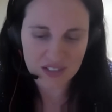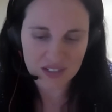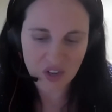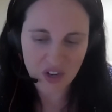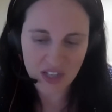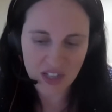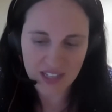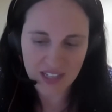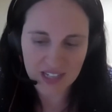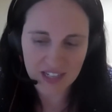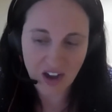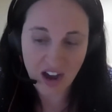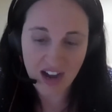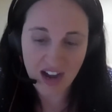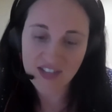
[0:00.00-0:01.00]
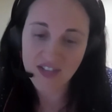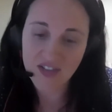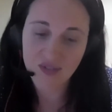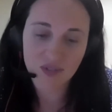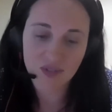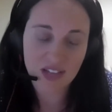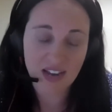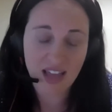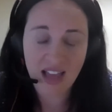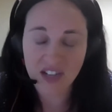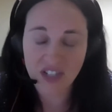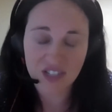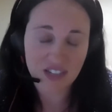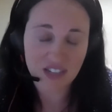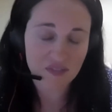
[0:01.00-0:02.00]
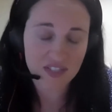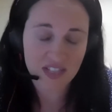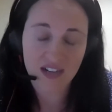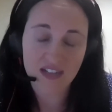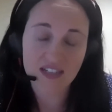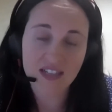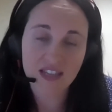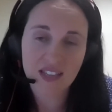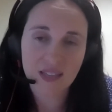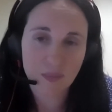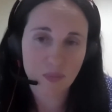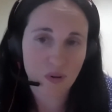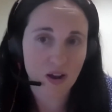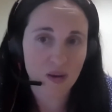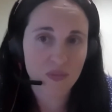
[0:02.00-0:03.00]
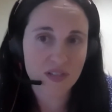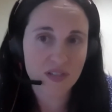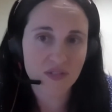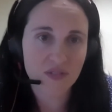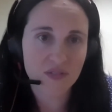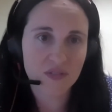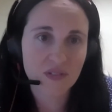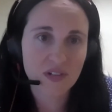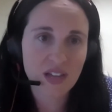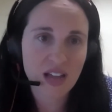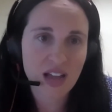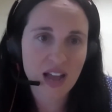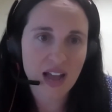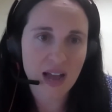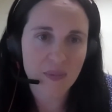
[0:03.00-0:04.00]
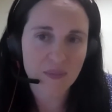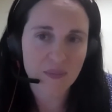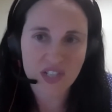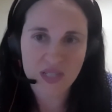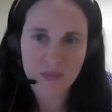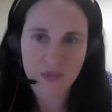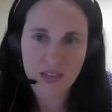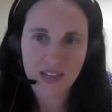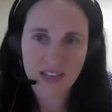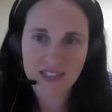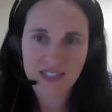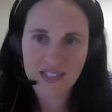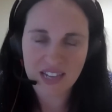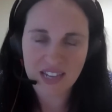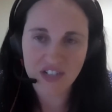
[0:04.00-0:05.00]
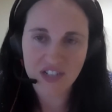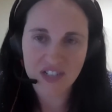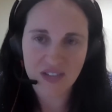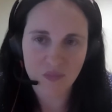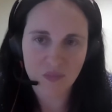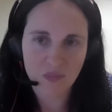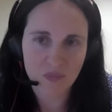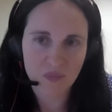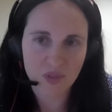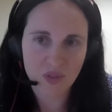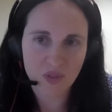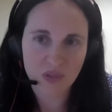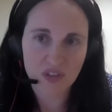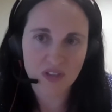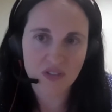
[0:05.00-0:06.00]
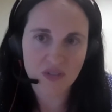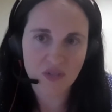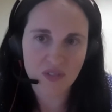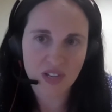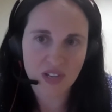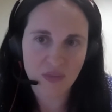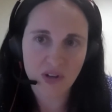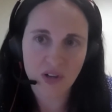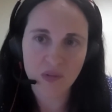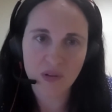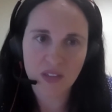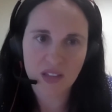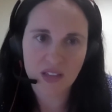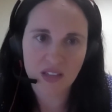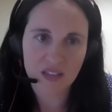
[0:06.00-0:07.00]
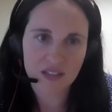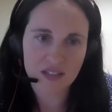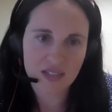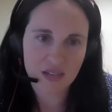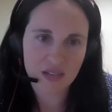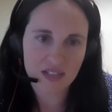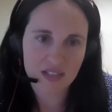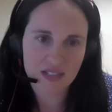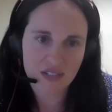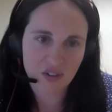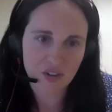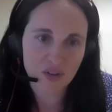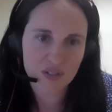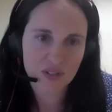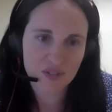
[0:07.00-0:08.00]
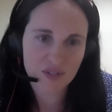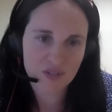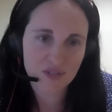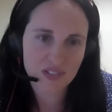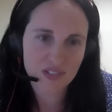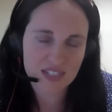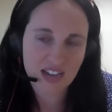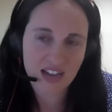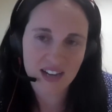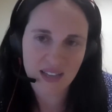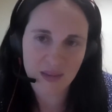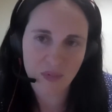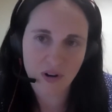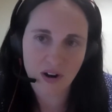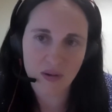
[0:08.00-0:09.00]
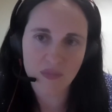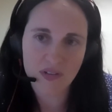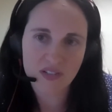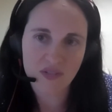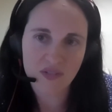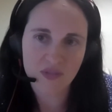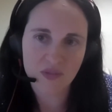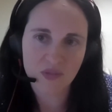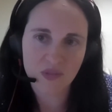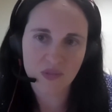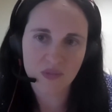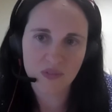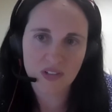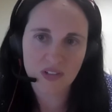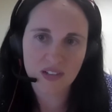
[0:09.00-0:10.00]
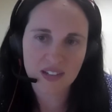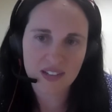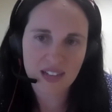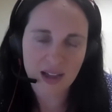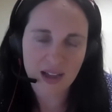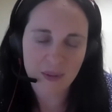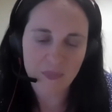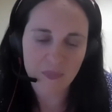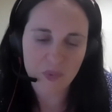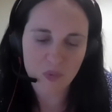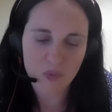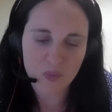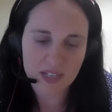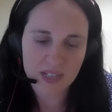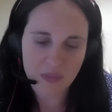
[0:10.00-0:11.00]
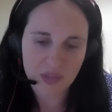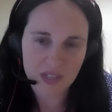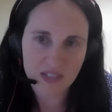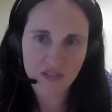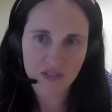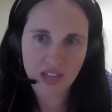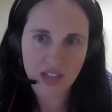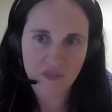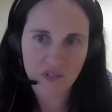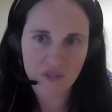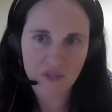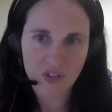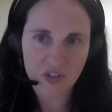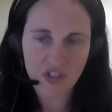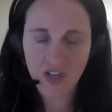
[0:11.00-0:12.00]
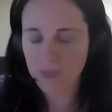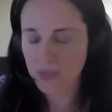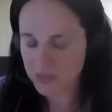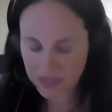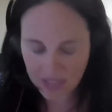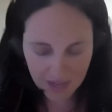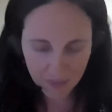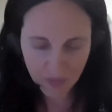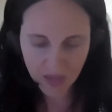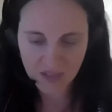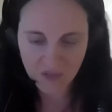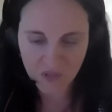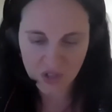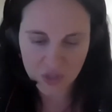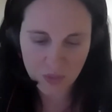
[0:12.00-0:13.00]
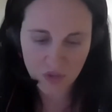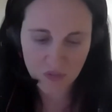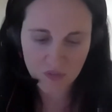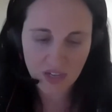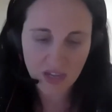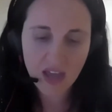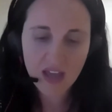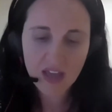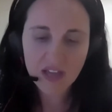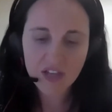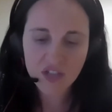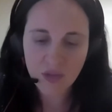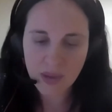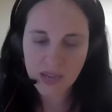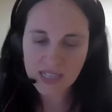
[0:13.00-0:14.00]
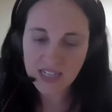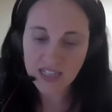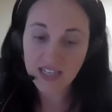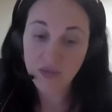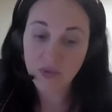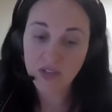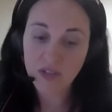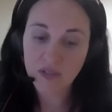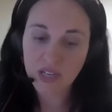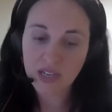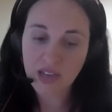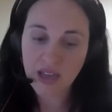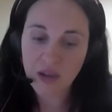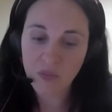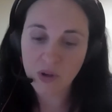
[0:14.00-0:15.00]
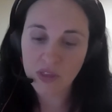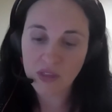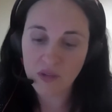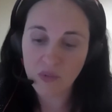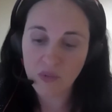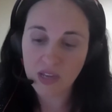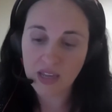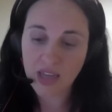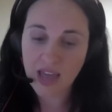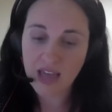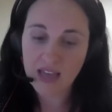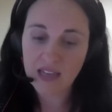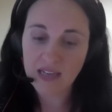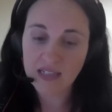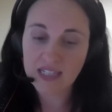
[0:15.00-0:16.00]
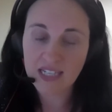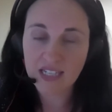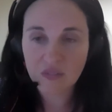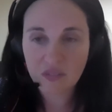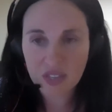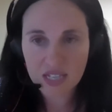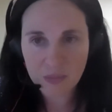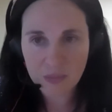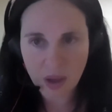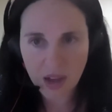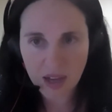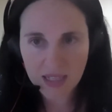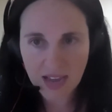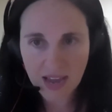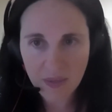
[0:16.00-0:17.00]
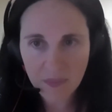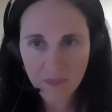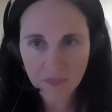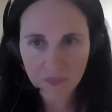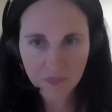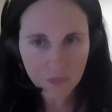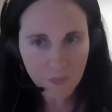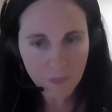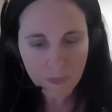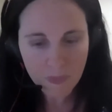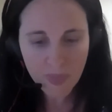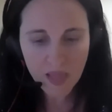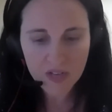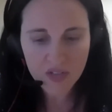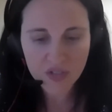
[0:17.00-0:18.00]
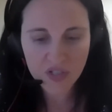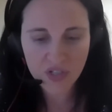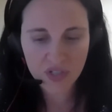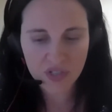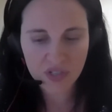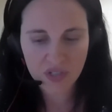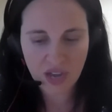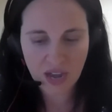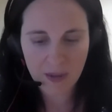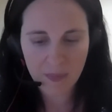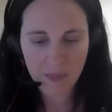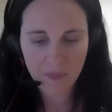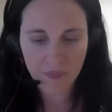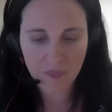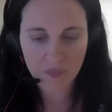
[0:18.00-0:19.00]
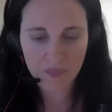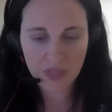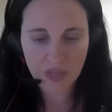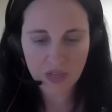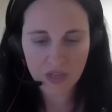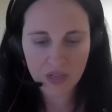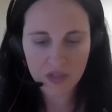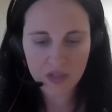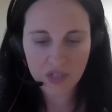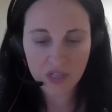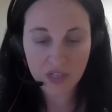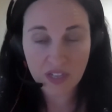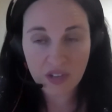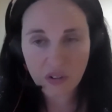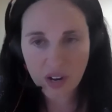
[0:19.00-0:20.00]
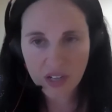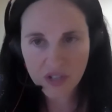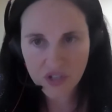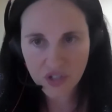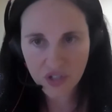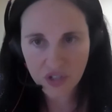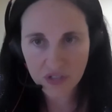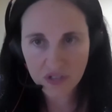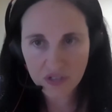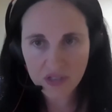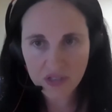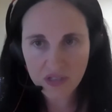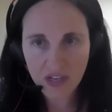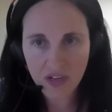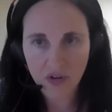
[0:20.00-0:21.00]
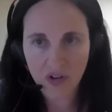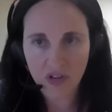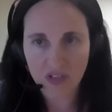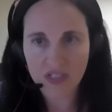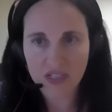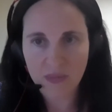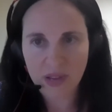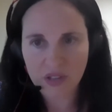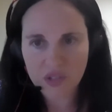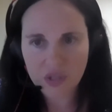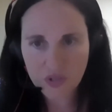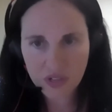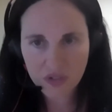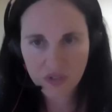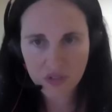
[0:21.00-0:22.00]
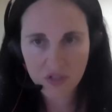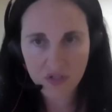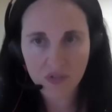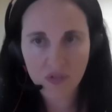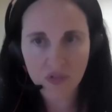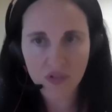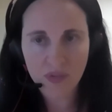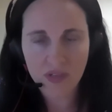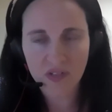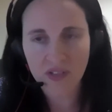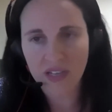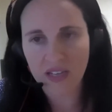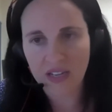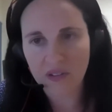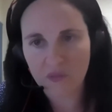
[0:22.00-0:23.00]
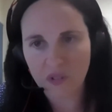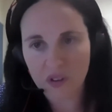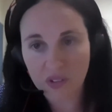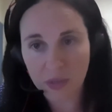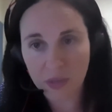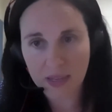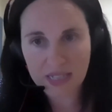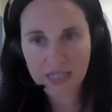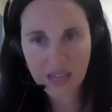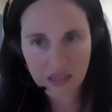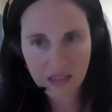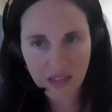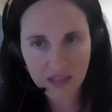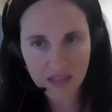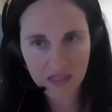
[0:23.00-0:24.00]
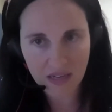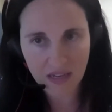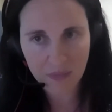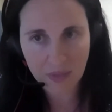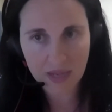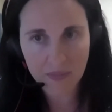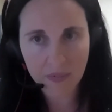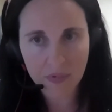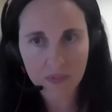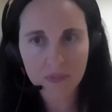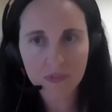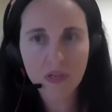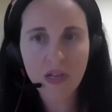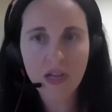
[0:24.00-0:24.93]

early high school, and actually I've started to think that primary school, just speaking to teachers and, with the schools I work with, I think, starting in primary school will be something to look at for the future. But getting back to future proofing. So basically we're looking at whether we can deliver this Sparks app to year 8 students across about 200 schools. We're looking at involving about 10,000 young people